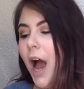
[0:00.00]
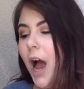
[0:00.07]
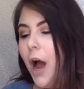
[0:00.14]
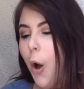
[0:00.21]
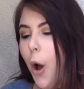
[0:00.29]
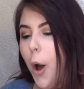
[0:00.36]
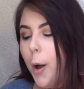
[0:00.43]

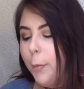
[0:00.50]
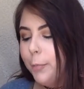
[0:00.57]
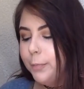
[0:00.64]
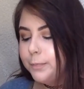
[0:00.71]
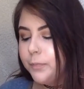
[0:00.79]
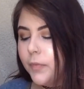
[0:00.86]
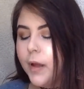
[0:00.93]

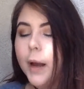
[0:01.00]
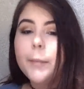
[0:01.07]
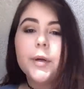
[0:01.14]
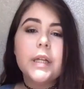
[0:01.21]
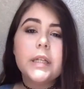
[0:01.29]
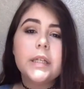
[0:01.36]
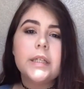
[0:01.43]
I'm
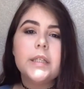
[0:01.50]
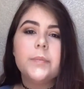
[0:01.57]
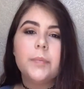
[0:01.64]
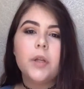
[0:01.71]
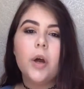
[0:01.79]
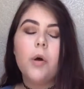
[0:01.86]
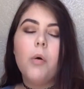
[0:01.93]
going to list
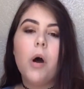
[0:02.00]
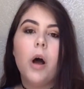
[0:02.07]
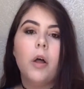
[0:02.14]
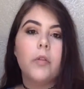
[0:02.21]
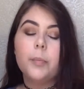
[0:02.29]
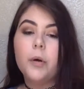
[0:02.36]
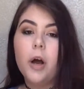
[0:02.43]
below all
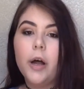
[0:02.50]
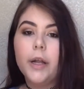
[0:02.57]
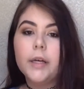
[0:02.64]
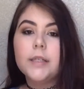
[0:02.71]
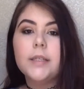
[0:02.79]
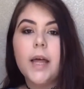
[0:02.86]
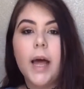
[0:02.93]
the
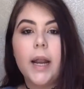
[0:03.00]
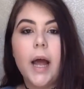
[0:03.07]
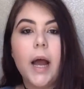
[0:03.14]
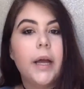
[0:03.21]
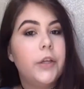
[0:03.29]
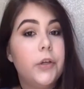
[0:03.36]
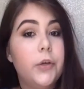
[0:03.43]
products that
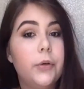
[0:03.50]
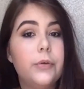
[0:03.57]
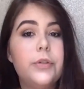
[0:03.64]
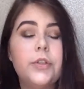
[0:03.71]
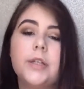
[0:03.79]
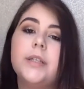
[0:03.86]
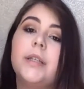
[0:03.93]
I
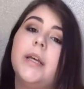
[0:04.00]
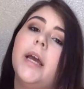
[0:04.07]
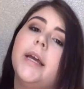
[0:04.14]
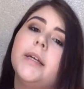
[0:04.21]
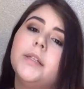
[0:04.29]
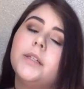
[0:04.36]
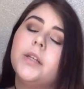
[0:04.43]
use just in
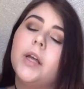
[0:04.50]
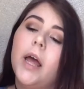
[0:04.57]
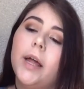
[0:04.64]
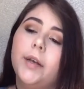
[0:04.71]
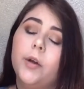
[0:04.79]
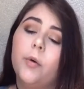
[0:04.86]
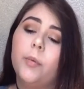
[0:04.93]
case
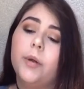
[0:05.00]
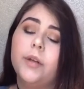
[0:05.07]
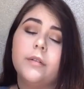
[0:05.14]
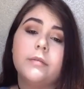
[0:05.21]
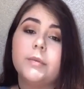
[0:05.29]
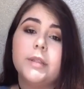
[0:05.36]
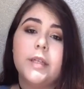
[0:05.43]
and no one
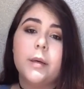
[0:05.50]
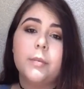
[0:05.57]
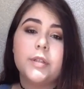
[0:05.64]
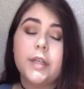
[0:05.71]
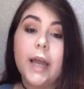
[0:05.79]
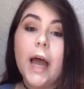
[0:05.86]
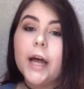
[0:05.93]
was able
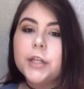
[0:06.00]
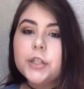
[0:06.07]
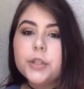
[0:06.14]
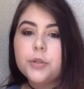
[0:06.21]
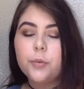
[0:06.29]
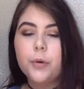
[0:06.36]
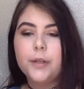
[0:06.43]
to catch
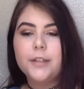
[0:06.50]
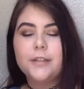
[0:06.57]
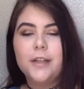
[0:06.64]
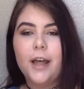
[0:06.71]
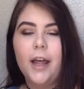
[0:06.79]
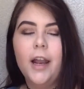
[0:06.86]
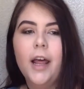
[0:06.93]
the ones
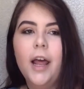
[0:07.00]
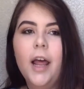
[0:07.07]
that